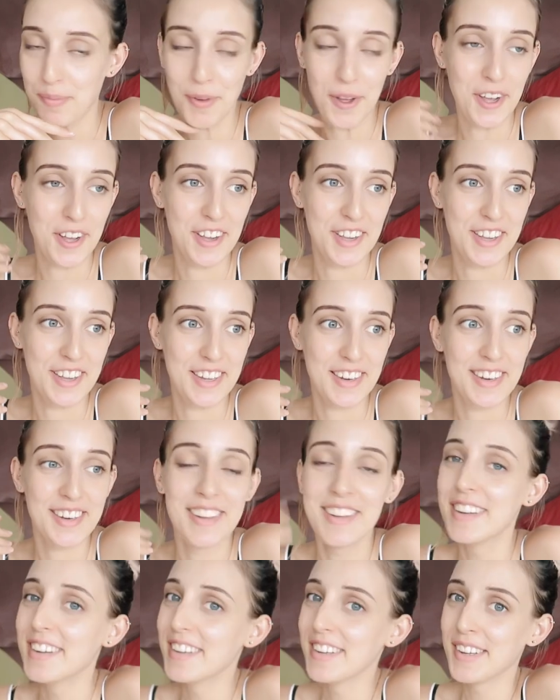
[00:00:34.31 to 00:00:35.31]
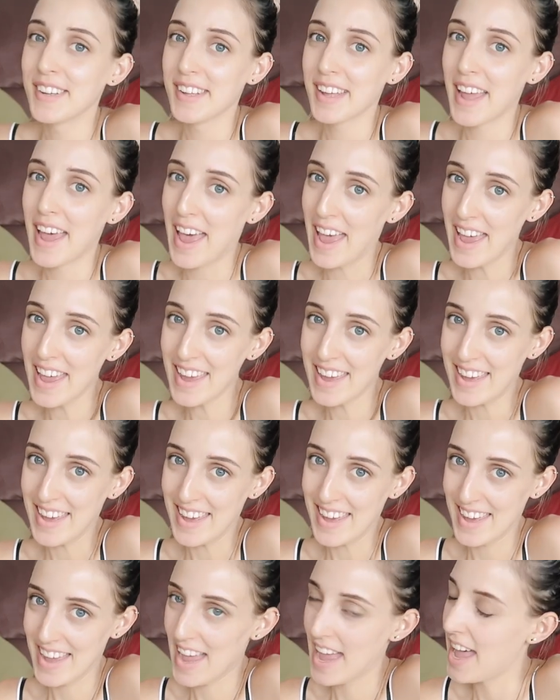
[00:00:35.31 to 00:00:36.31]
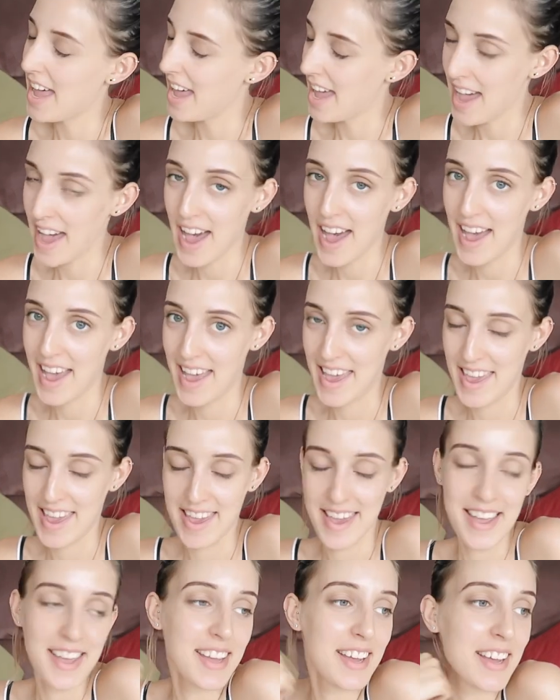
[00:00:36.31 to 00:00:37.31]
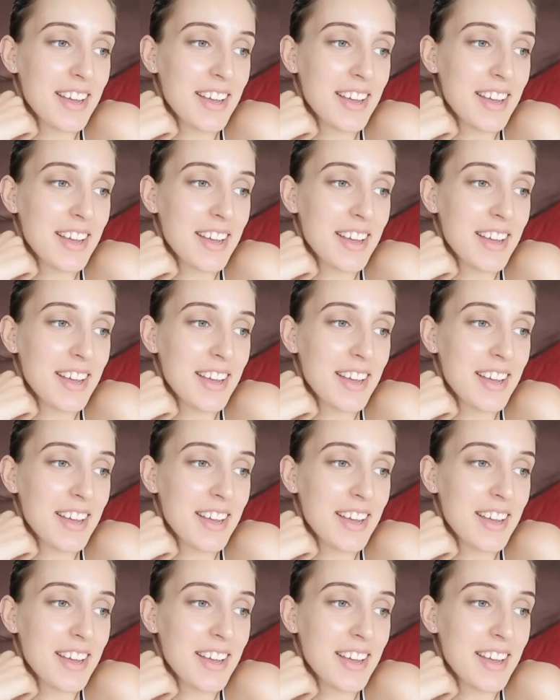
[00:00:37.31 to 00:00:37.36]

but hey, hi.